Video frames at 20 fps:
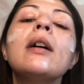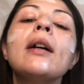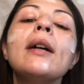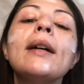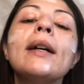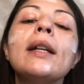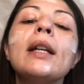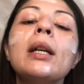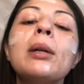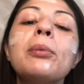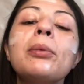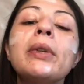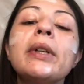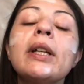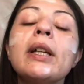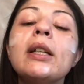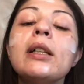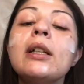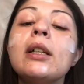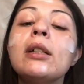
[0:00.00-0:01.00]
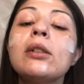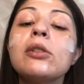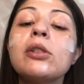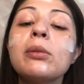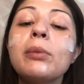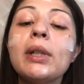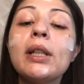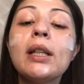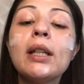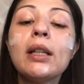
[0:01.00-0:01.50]
And I bring it down
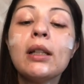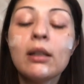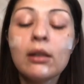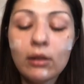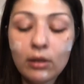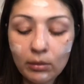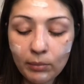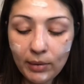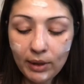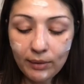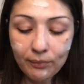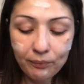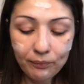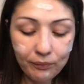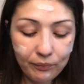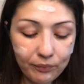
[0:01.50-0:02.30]
to my neck a little bit.